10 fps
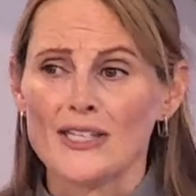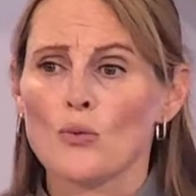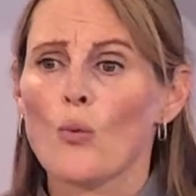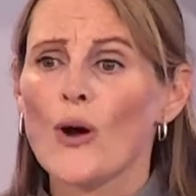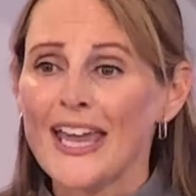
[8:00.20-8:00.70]
is
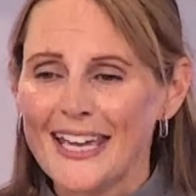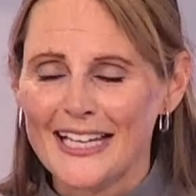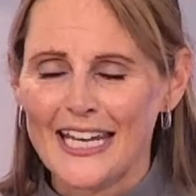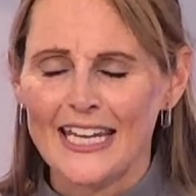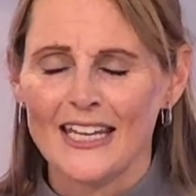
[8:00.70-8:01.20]

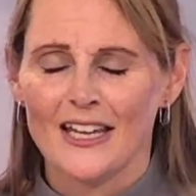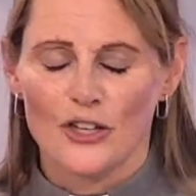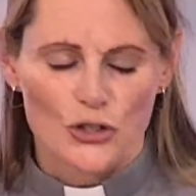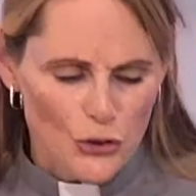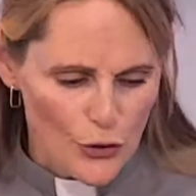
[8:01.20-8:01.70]
weirdly
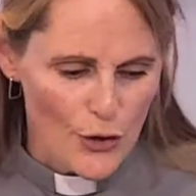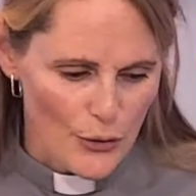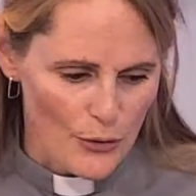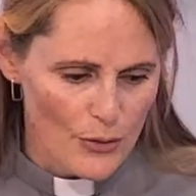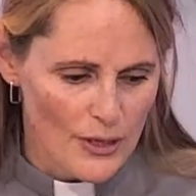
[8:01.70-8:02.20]

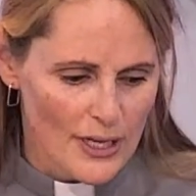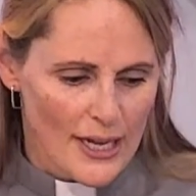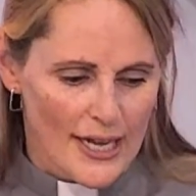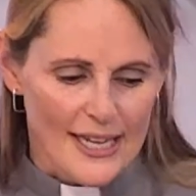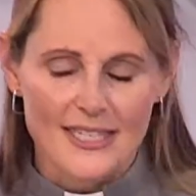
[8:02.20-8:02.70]
true
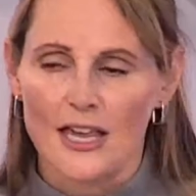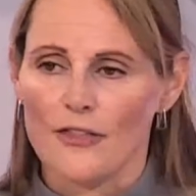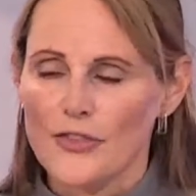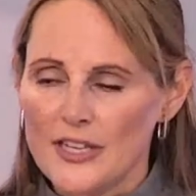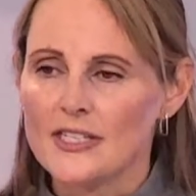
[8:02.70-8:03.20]
is
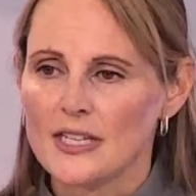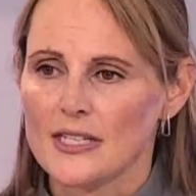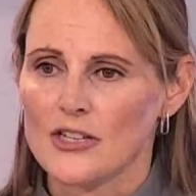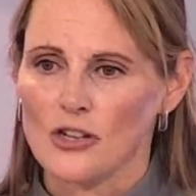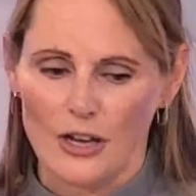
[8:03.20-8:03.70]
that this
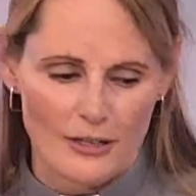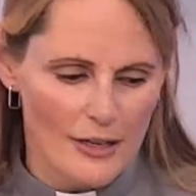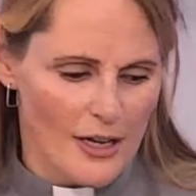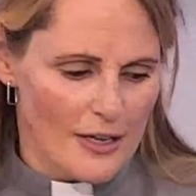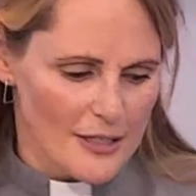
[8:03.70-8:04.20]
decision
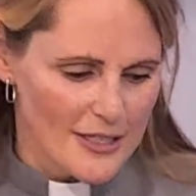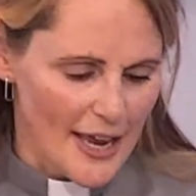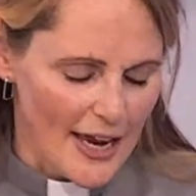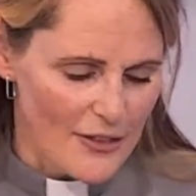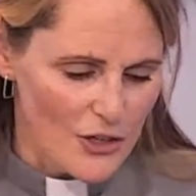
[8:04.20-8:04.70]

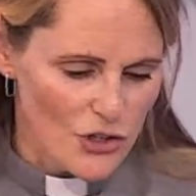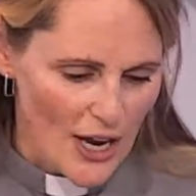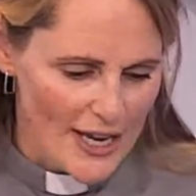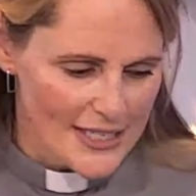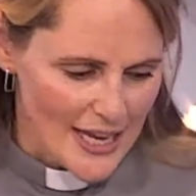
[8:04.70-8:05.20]
today that
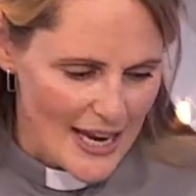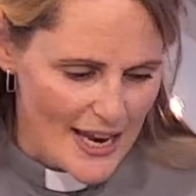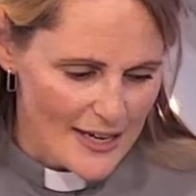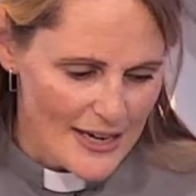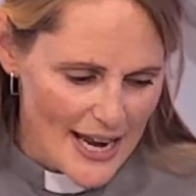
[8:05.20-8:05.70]
Jade,
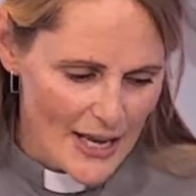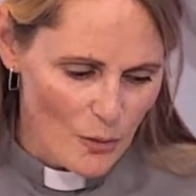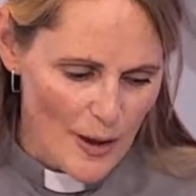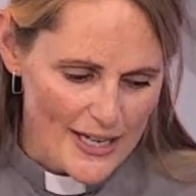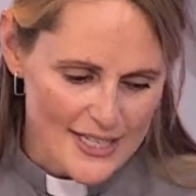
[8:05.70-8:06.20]
Ian, Neil,
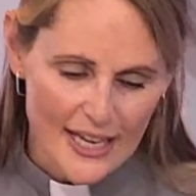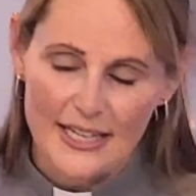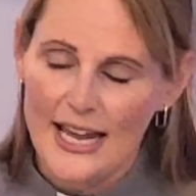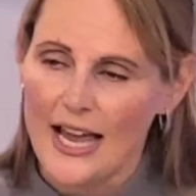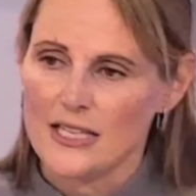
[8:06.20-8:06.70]
Macy, and
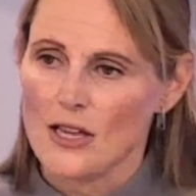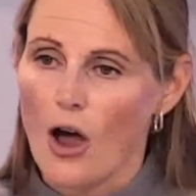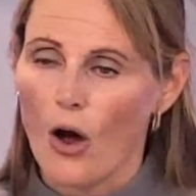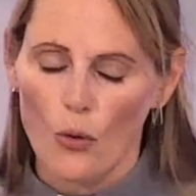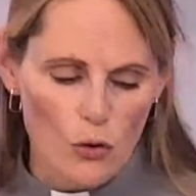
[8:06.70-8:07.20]
Yaz
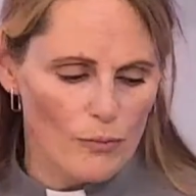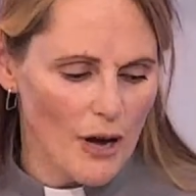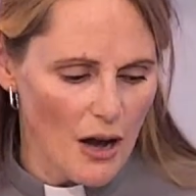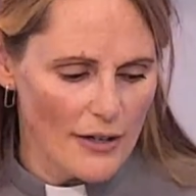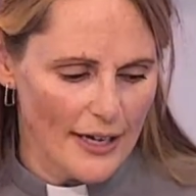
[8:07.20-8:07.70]
are all
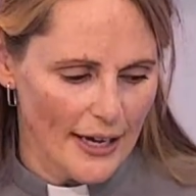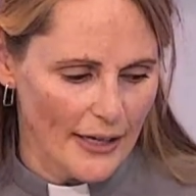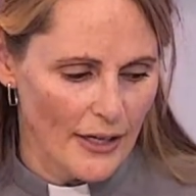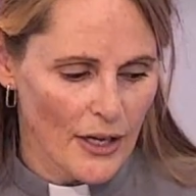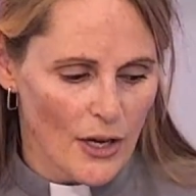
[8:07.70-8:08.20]

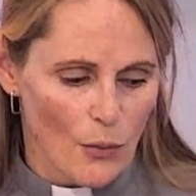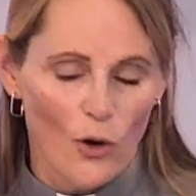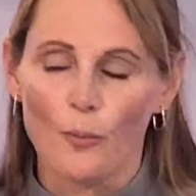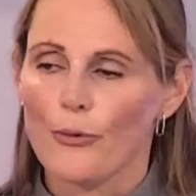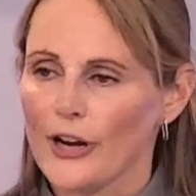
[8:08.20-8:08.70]
marking
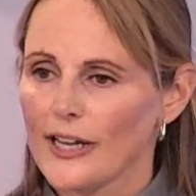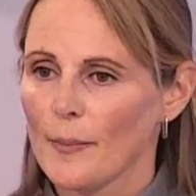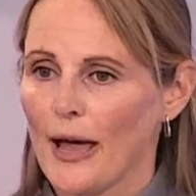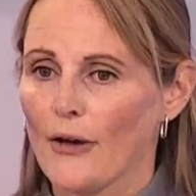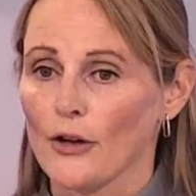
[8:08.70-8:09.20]
will bring
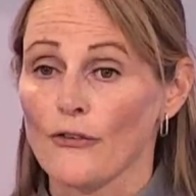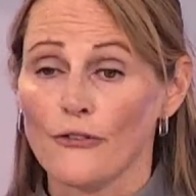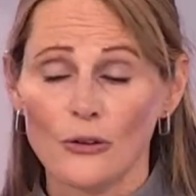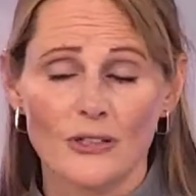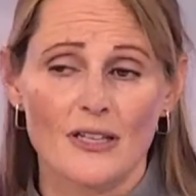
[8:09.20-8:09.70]
about a
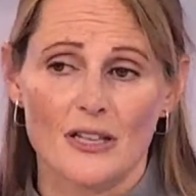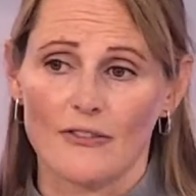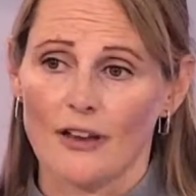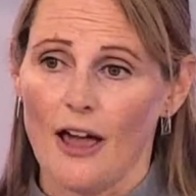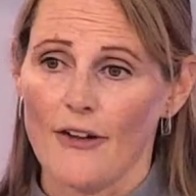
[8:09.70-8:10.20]
fullness of
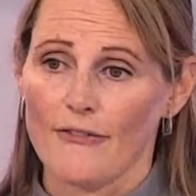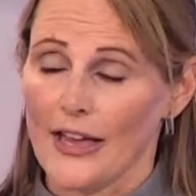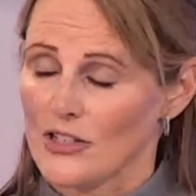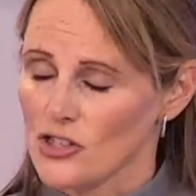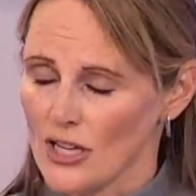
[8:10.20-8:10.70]
life
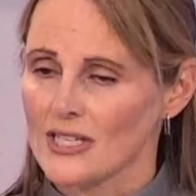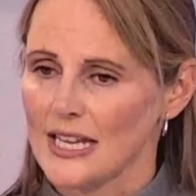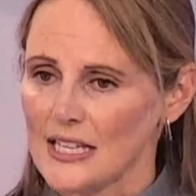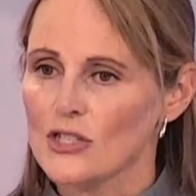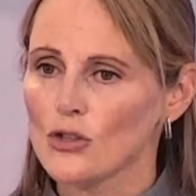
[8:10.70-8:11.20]
that just
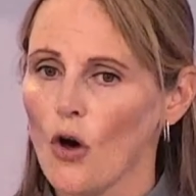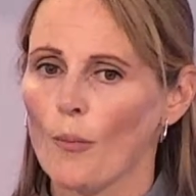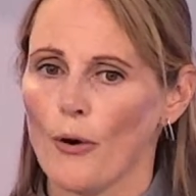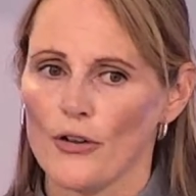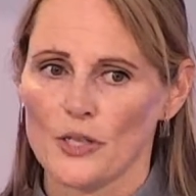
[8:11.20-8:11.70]
is
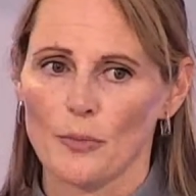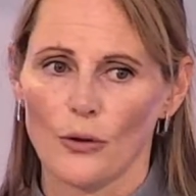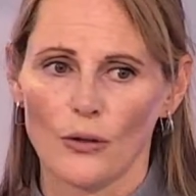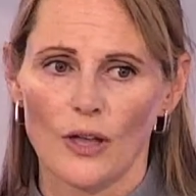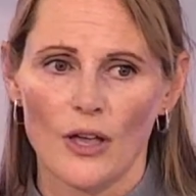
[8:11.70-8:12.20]
not
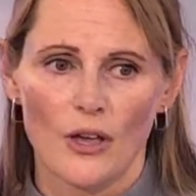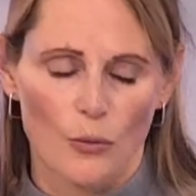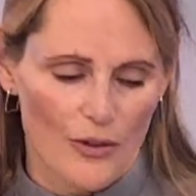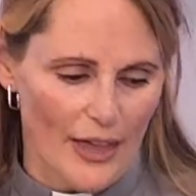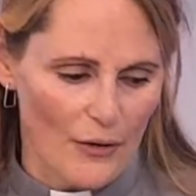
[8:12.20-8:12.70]
possible
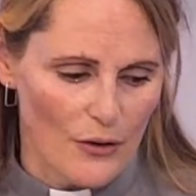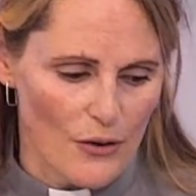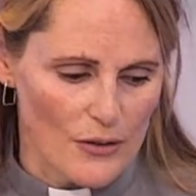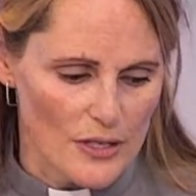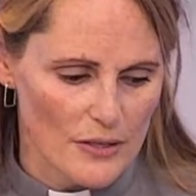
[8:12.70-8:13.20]
without
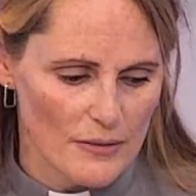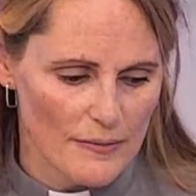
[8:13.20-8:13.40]
God.